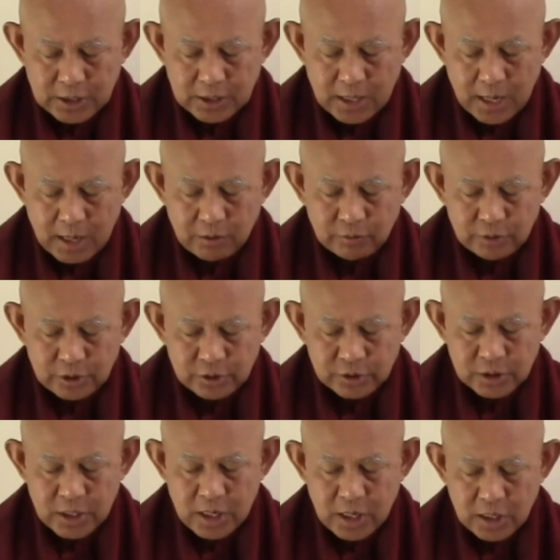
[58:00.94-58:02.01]
how this
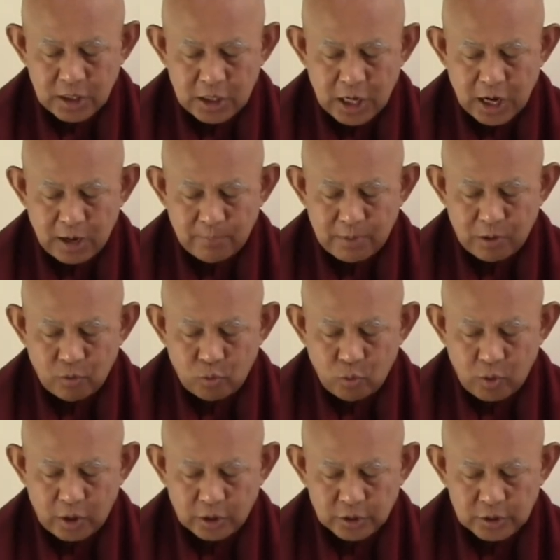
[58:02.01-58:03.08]
Dhamma
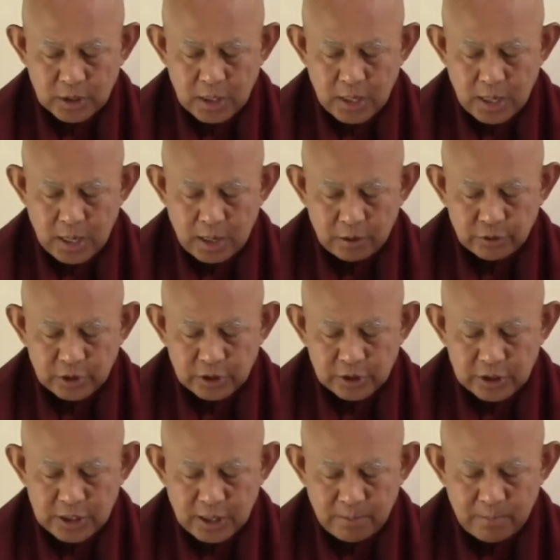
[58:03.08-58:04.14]
works, how the
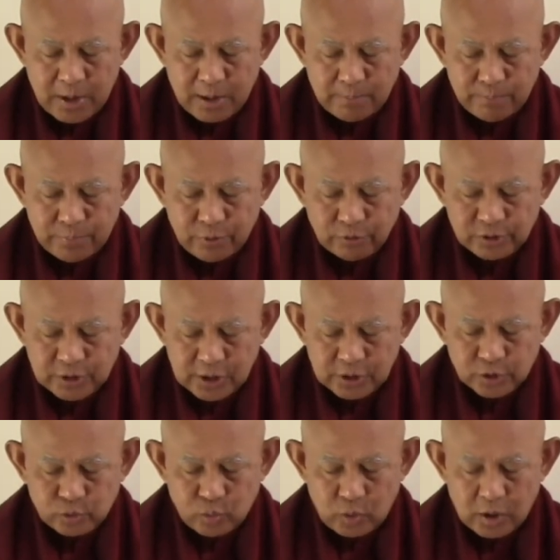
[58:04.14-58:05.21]
Dhamma
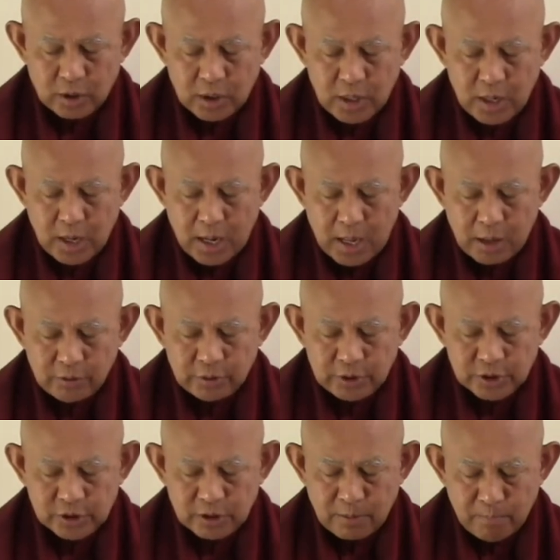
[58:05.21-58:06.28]
process works, how
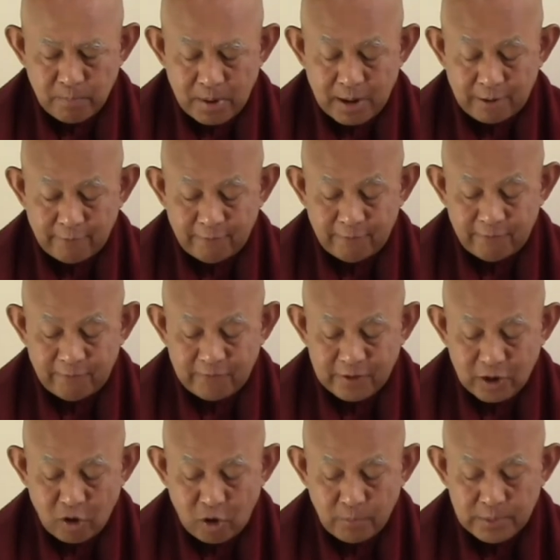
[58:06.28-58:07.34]
this Dhamma
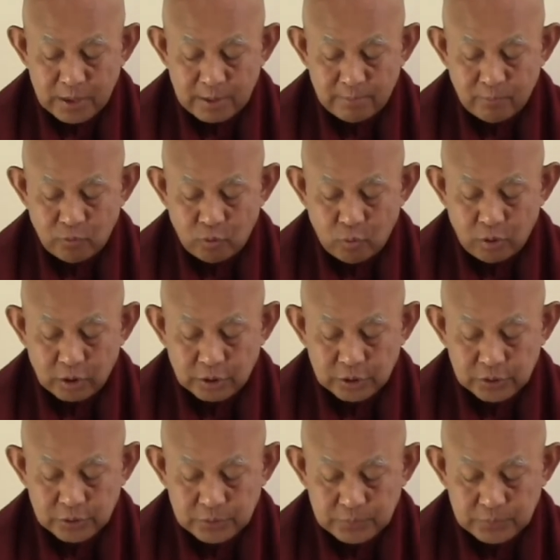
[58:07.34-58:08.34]
phenomenon works.